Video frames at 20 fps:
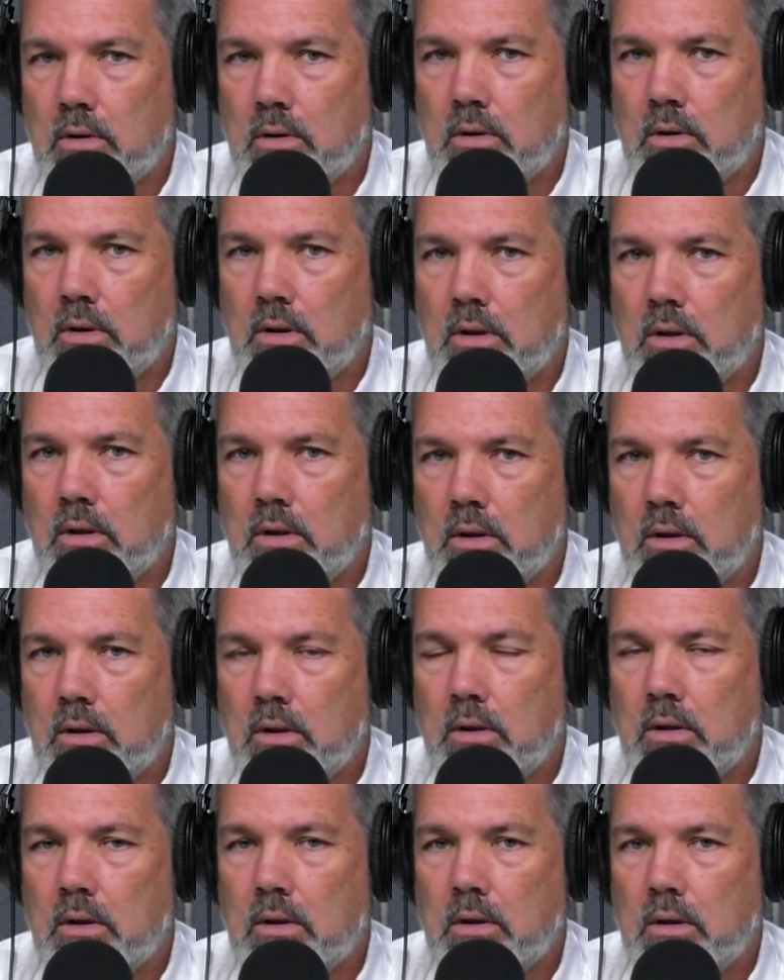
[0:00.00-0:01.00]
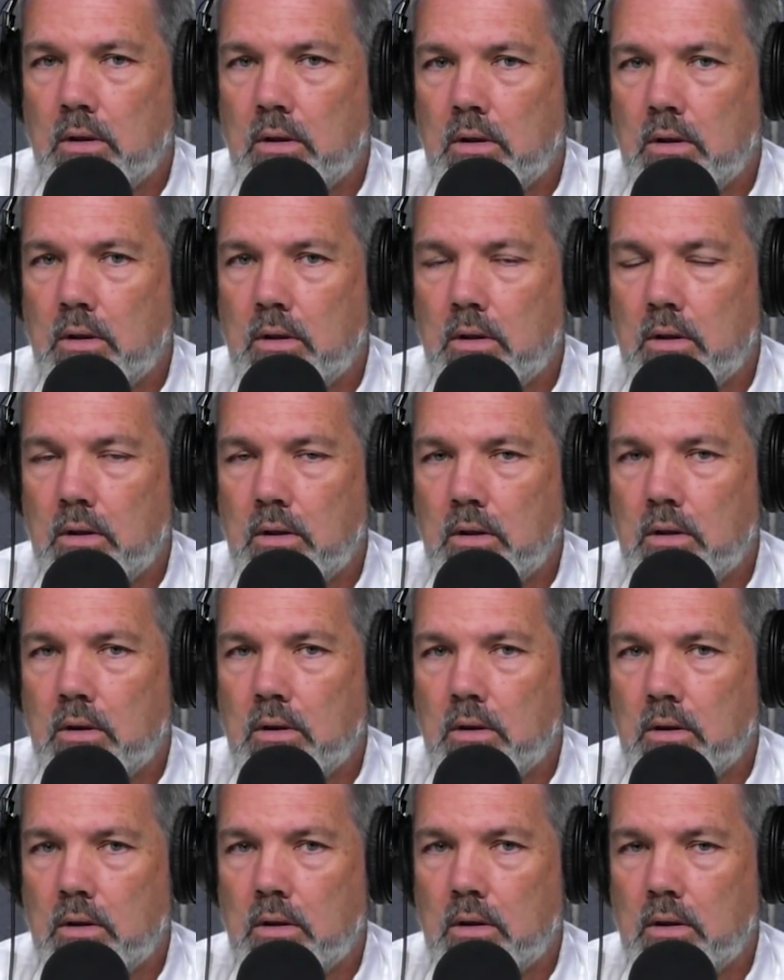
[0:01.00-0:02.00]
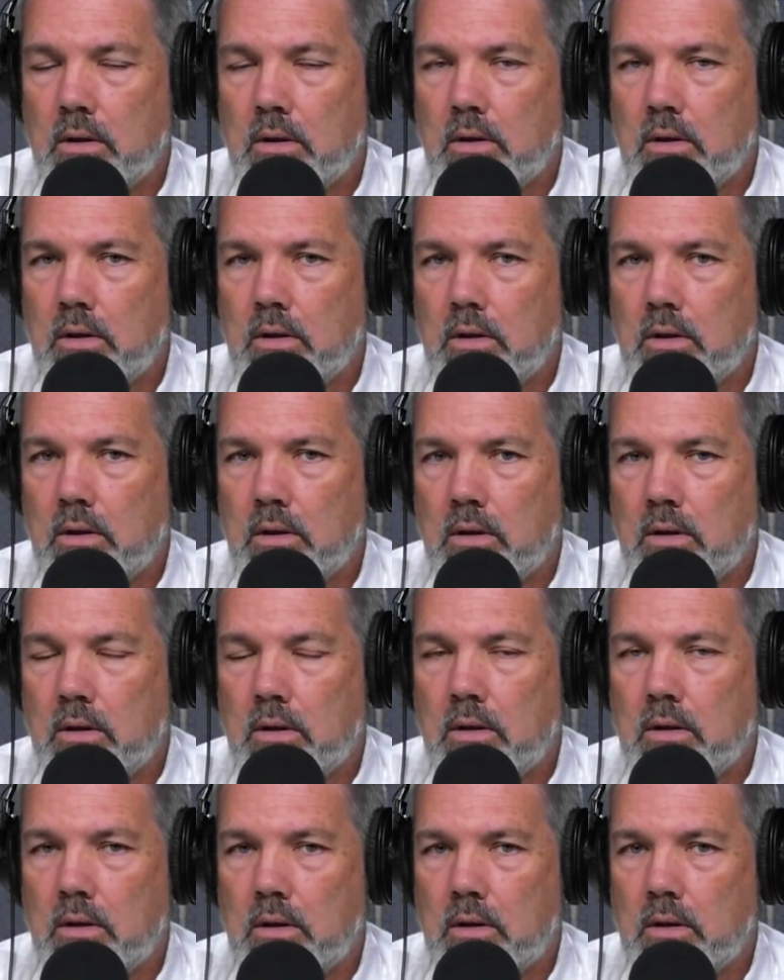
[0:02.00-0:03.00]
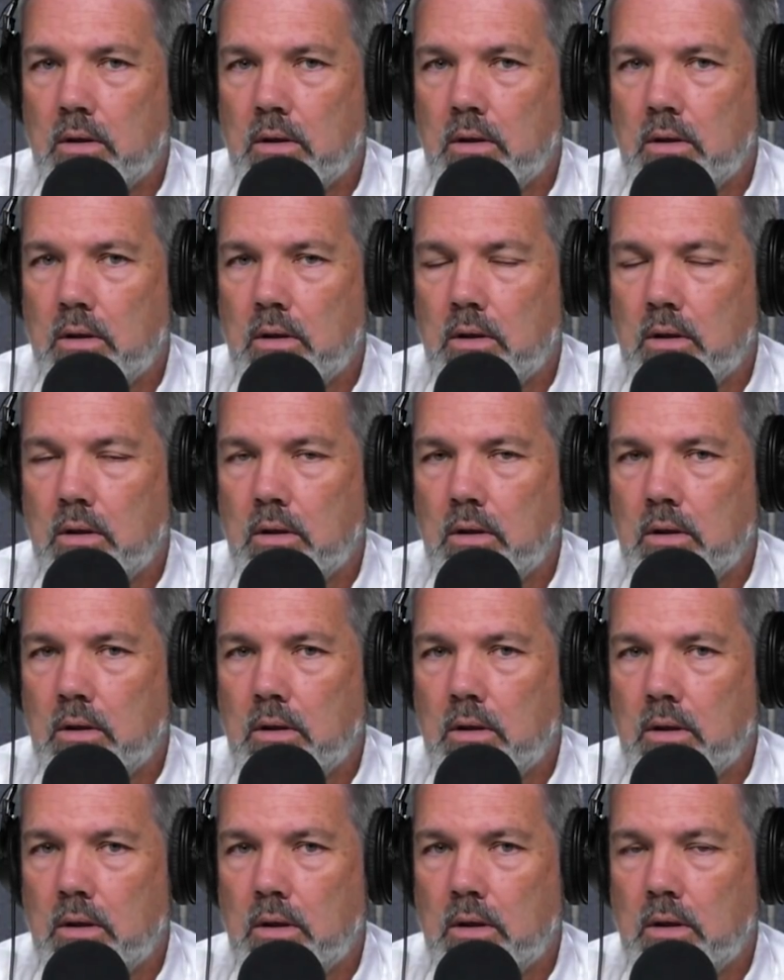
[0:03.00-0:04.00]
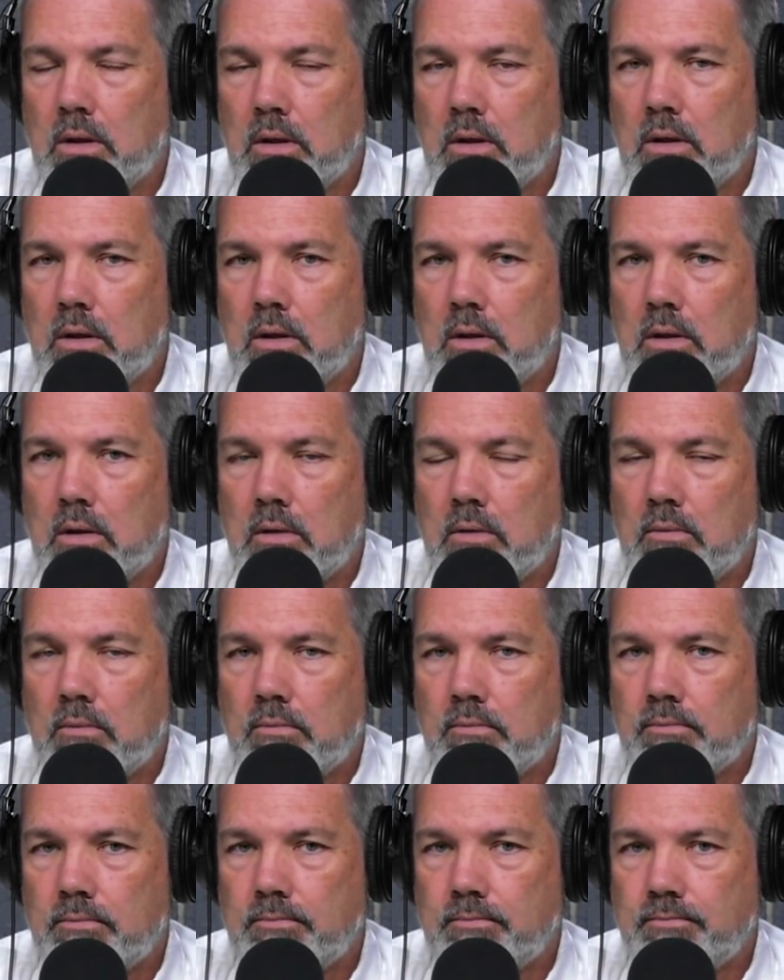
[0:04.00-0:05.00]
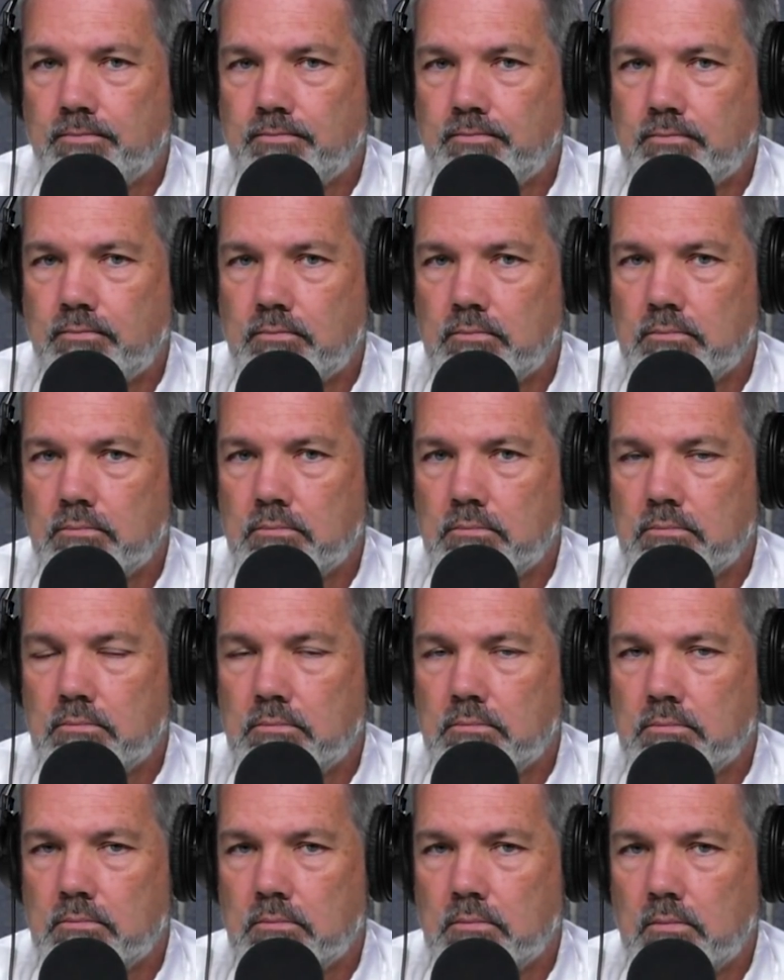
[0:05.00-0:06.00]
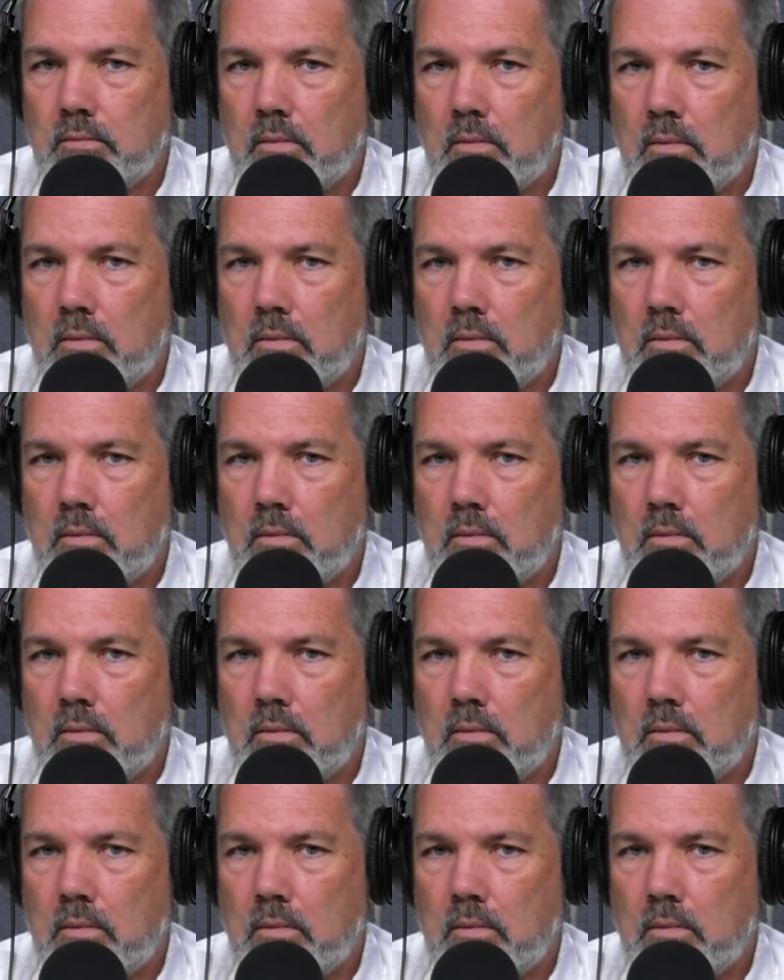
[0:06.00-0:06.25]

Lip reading: The person shown says nothing.